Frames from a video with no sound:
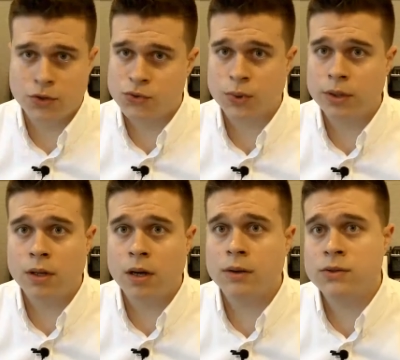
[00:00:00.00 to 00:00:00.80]
there's really
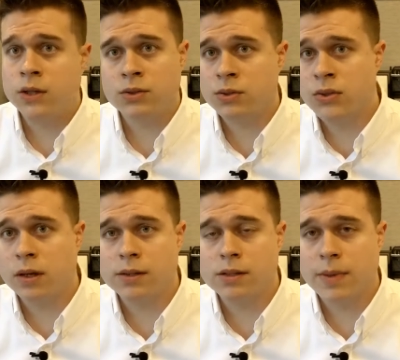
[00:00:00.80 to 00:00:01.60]
not such a
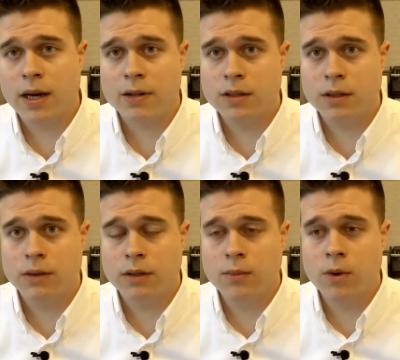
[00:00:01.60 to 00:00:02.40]
thing as a bad
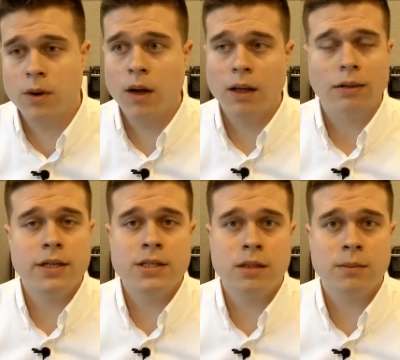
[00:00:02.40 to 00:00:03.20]
deal anymore.
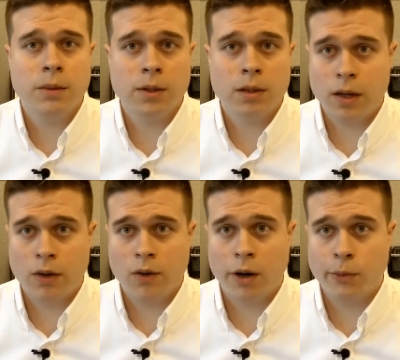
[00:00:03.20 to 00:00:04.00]
Leasing may be a
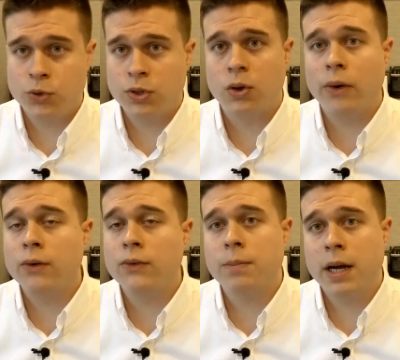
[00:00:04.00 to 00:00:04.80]
better option. It
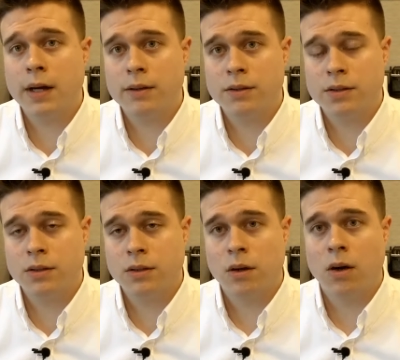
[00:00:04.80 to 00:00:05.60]
all depends
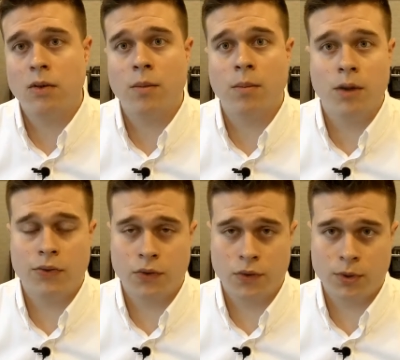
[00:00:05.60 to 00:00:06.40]
on the
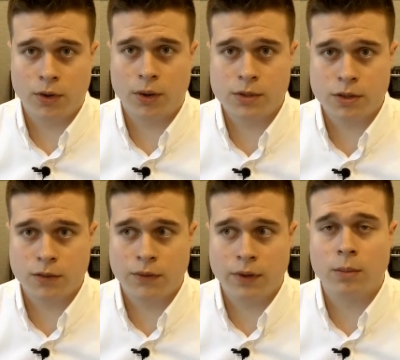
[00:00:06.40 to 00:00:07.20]
month and the programs that
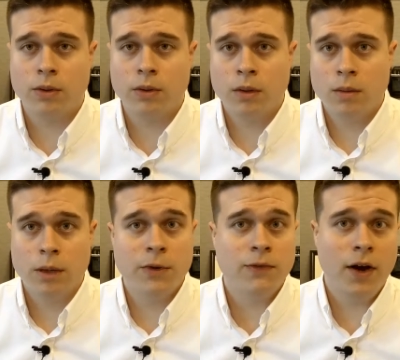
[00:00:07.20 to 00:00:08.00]
are available.
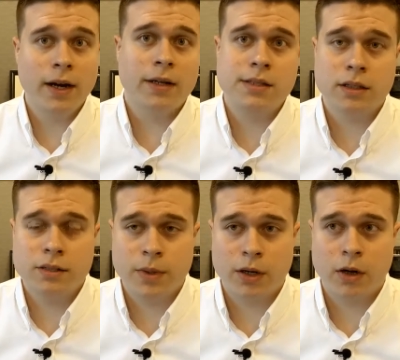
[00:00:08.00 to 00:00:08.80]
Maybe financing
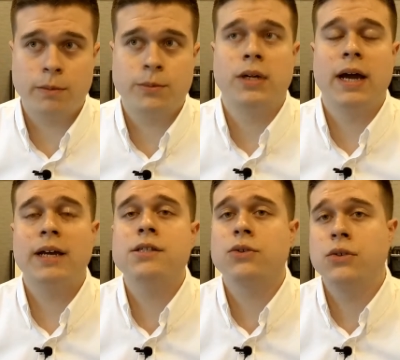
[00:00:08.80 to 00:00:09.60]
is a better option.
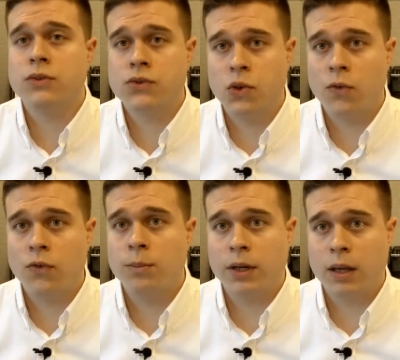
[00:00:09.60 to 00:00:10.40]
Ask your
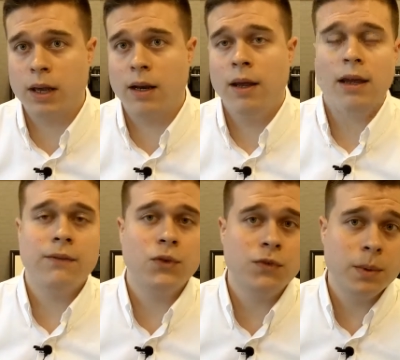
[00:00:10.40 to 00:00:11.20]
consultant. But again,
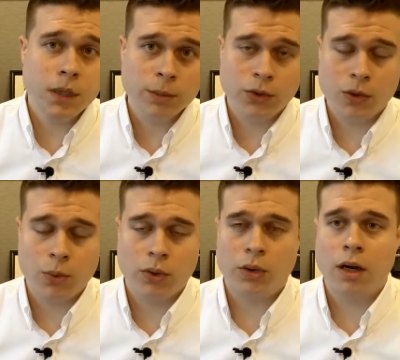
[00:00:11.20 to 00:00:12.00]
if you've been able to
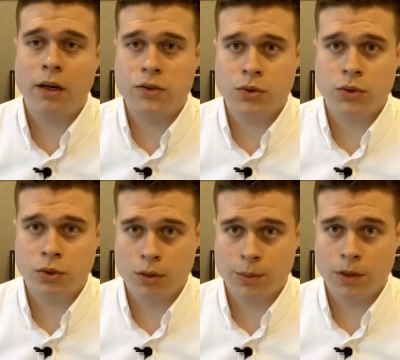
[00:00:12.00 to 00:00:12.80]
go online and do your
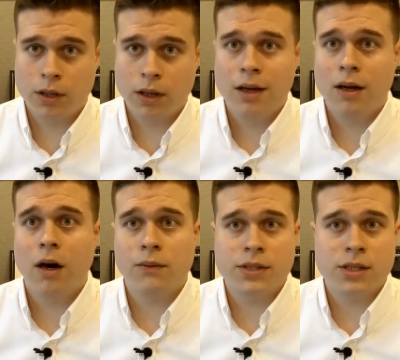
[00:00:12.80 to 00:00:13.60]
homework,
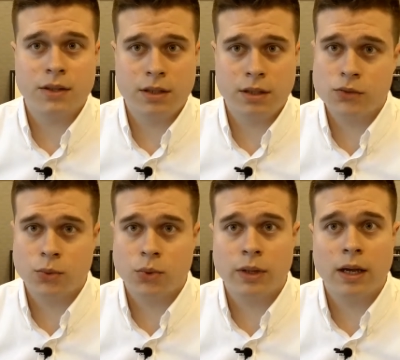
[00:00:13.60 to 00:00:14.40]
obviously the deals
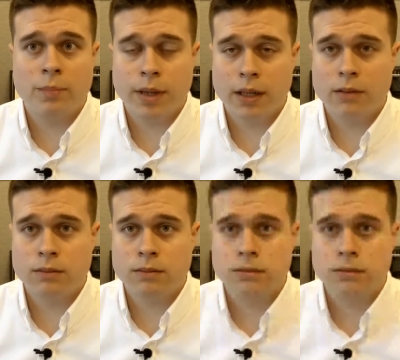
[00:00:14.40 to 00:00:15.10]
will only get better,